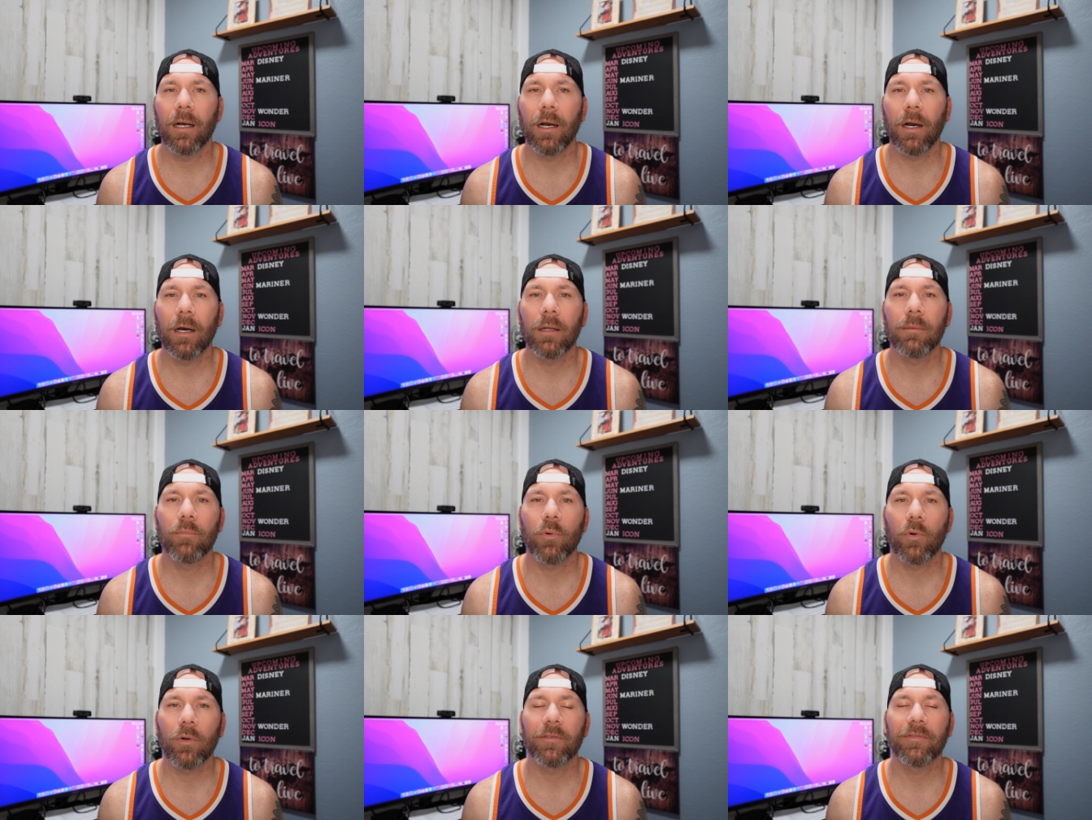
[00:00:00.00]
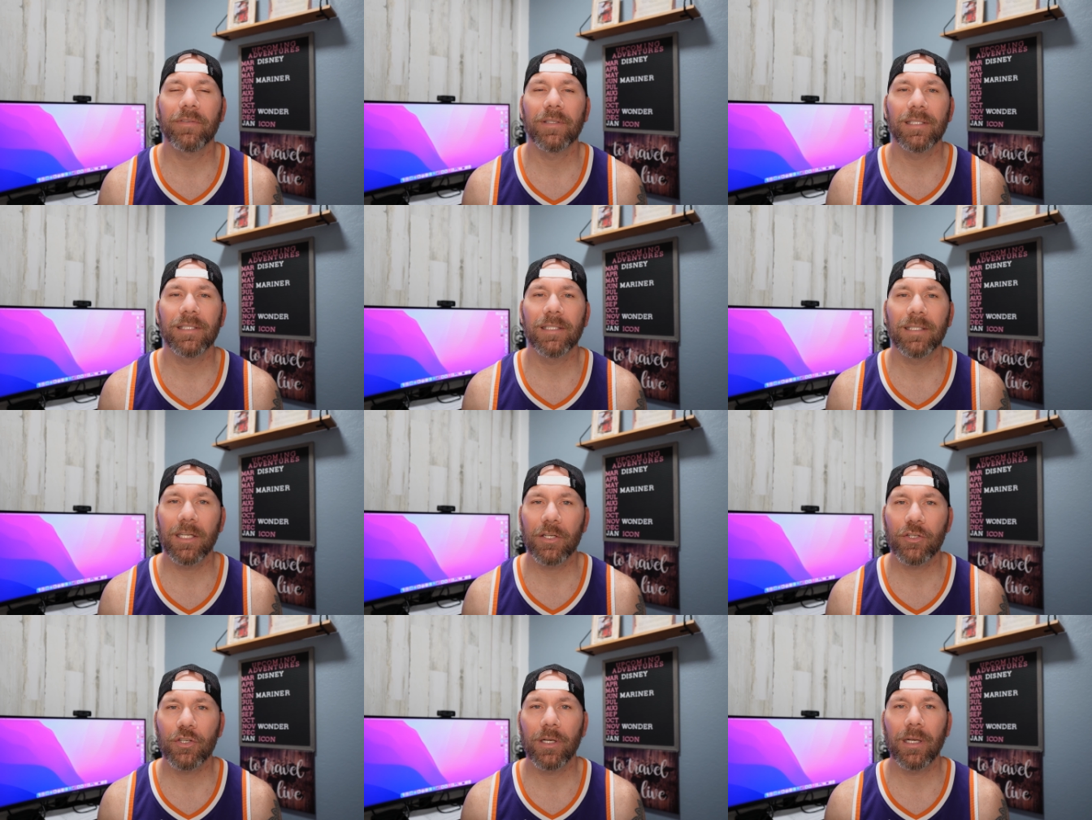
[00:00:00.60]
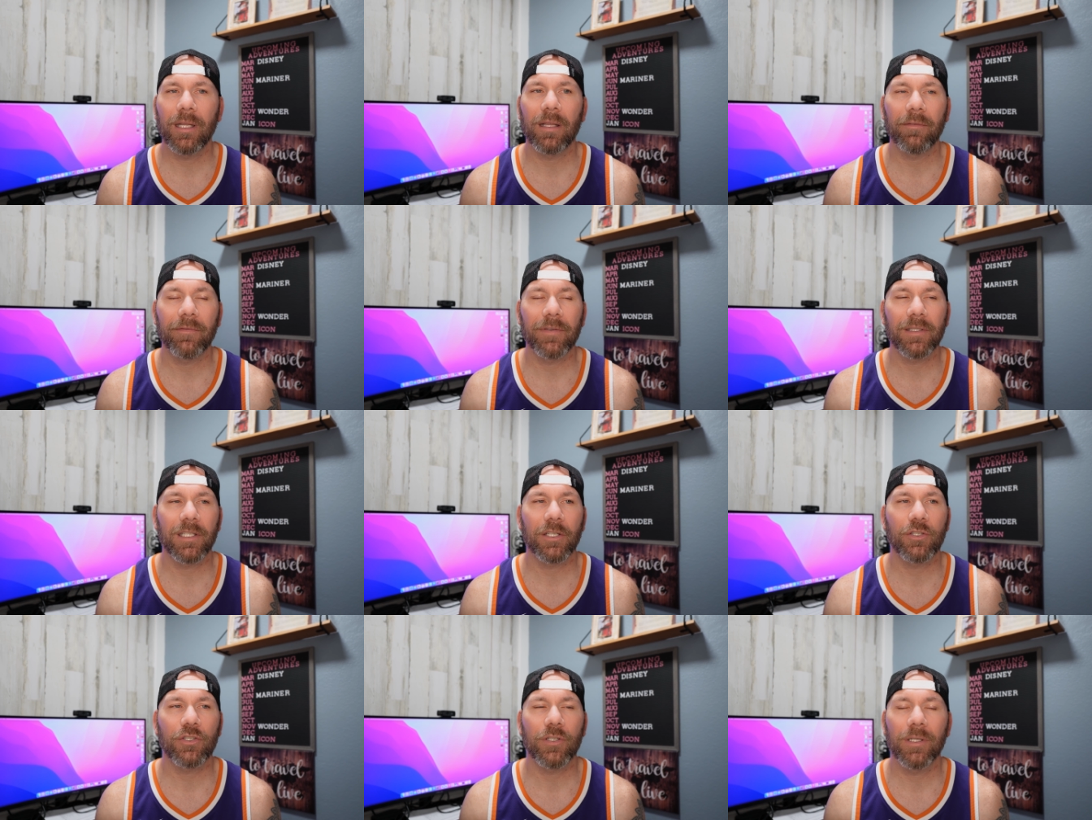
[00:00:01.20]
onboard physician and the
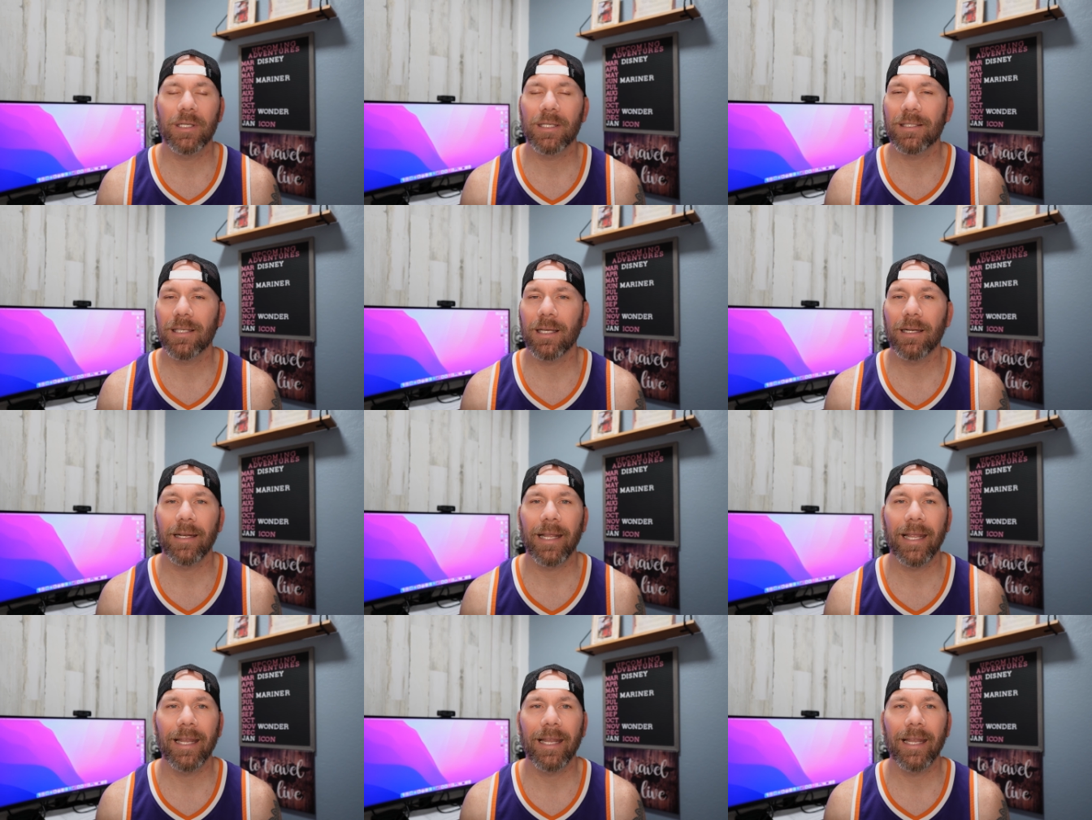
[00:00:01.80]
physician decided,